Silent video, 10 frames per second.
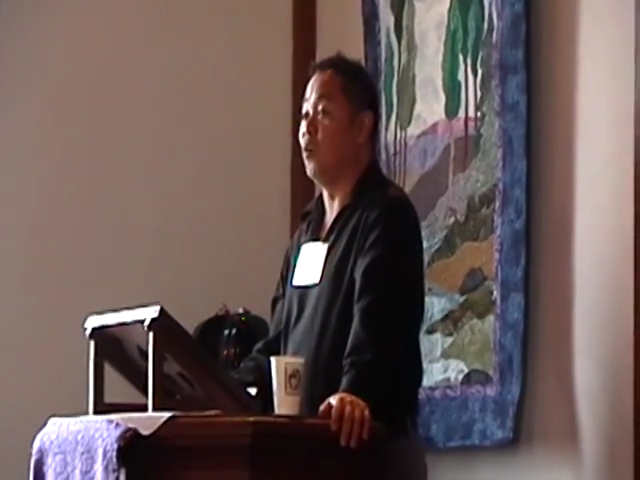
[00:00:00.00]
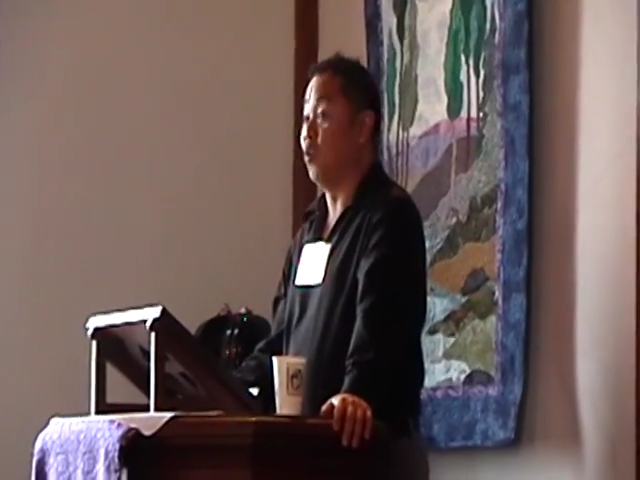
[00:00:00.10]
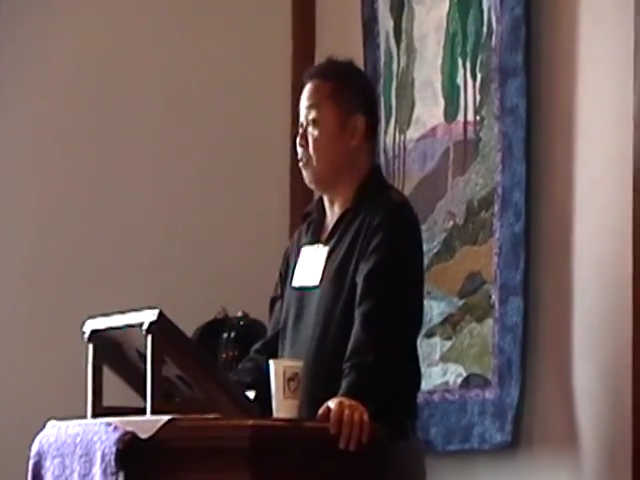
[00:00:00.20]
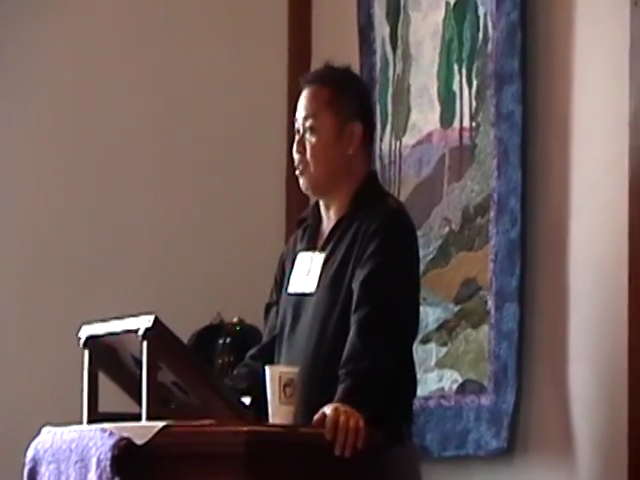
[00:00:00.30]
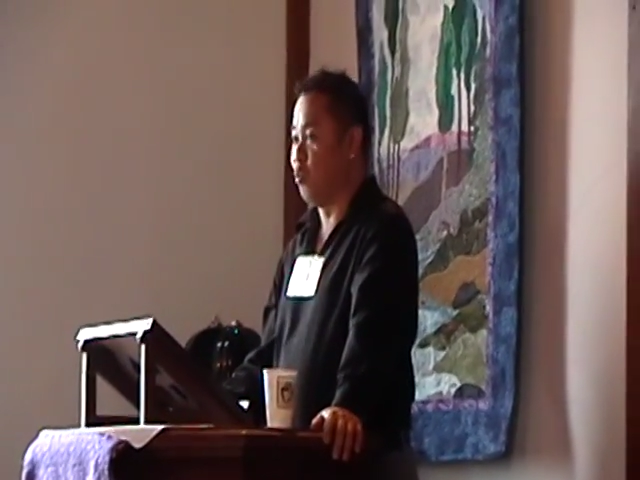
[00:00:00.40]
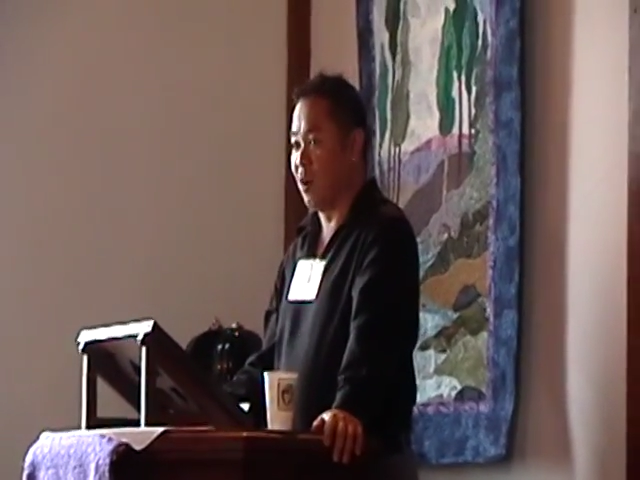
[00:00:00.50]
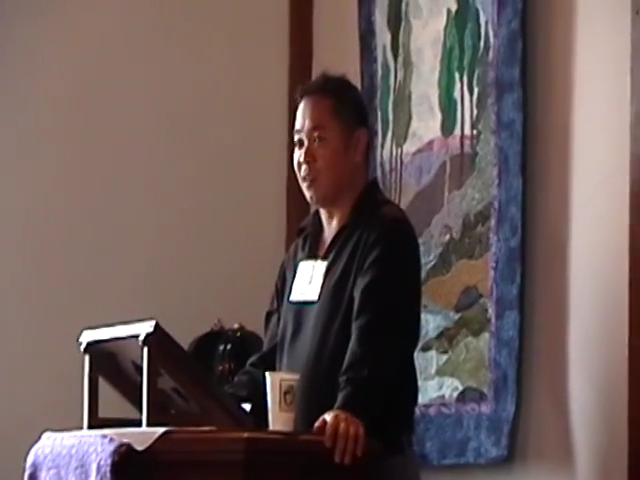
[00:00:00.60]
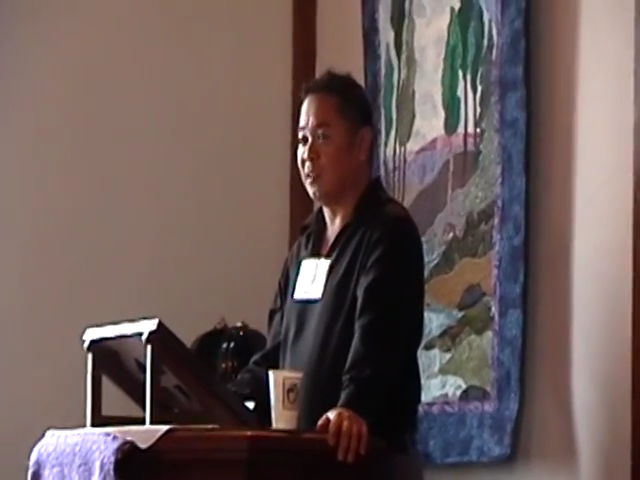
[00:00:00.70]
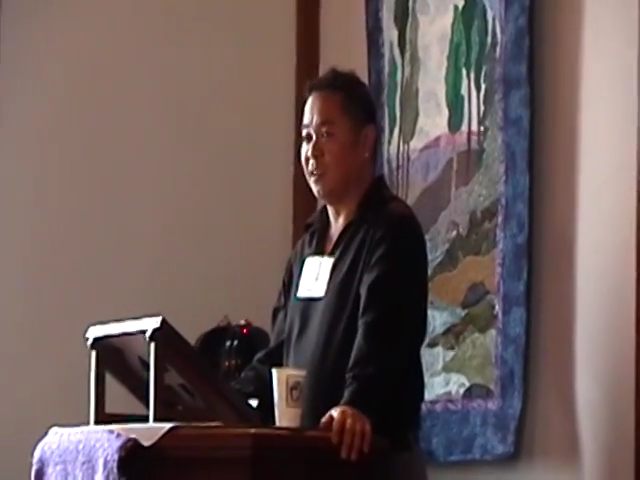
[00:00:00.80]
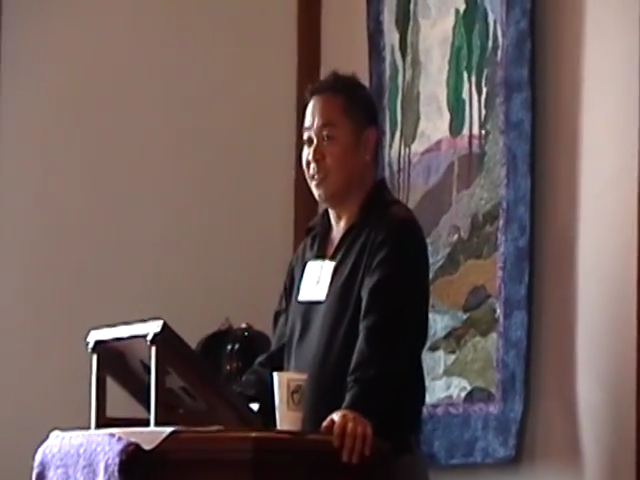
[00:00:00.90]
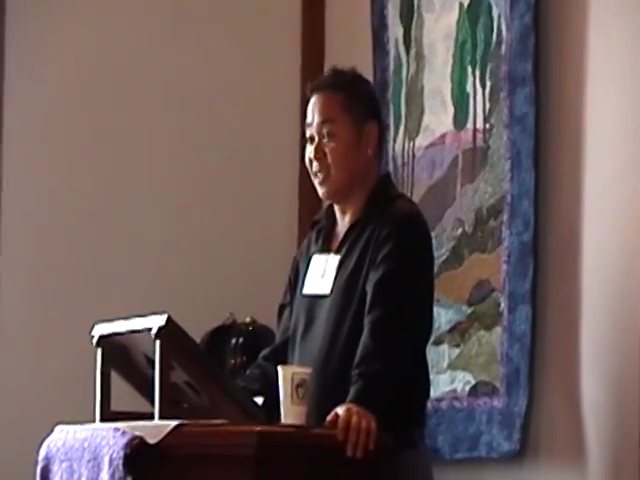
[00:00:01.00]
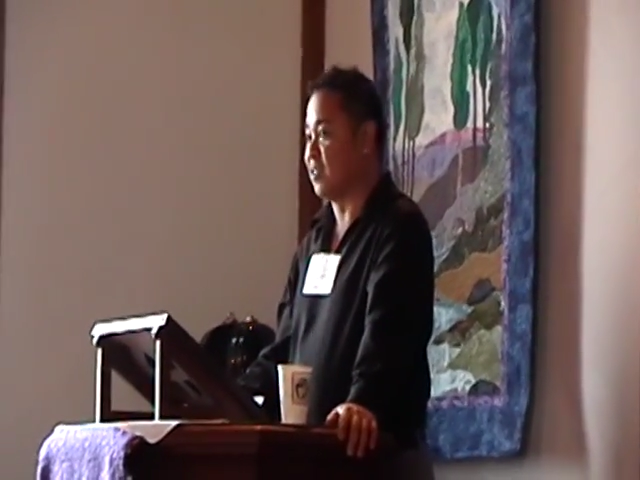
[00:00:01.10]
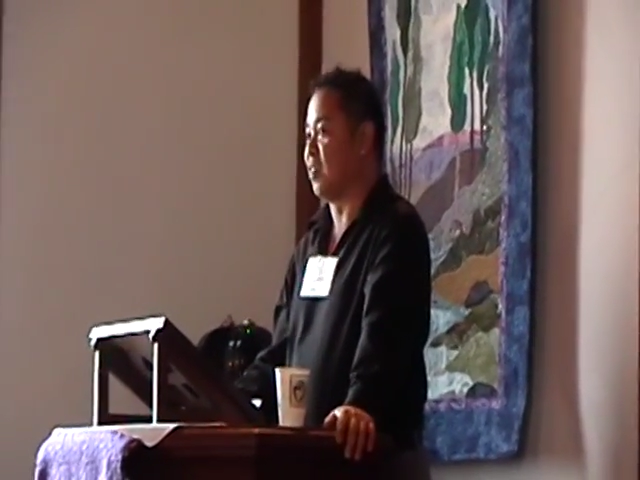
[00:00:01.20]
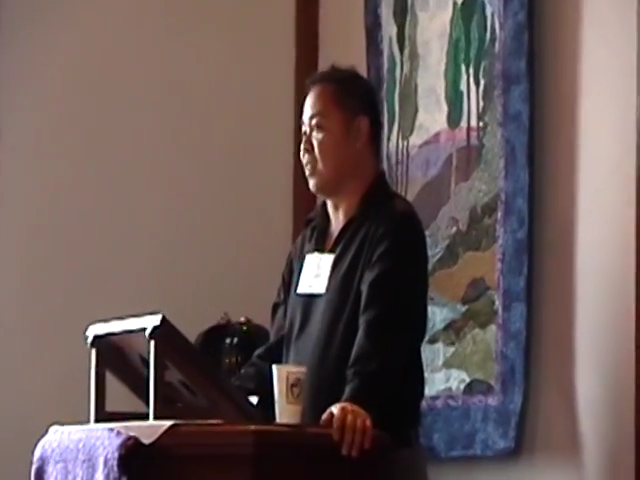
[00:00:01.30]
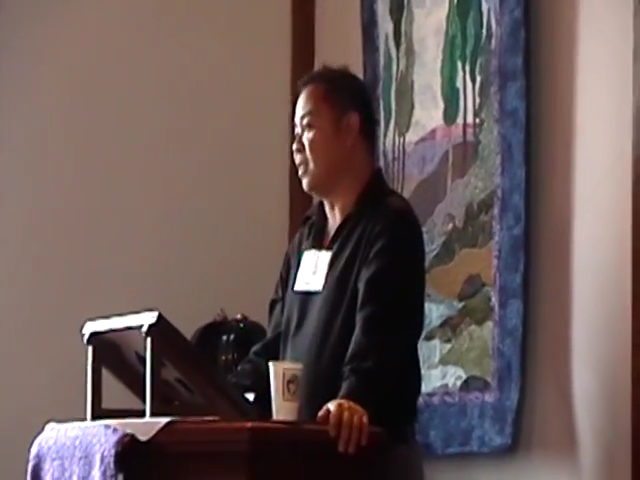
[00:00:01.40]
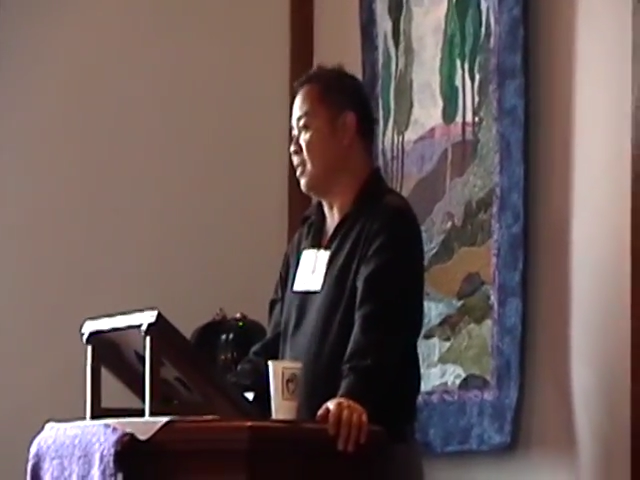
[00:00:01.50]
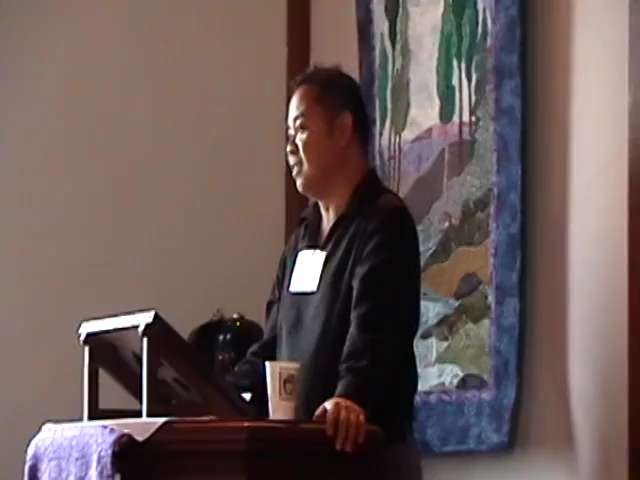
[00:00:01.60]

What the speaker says: all over the world, literally.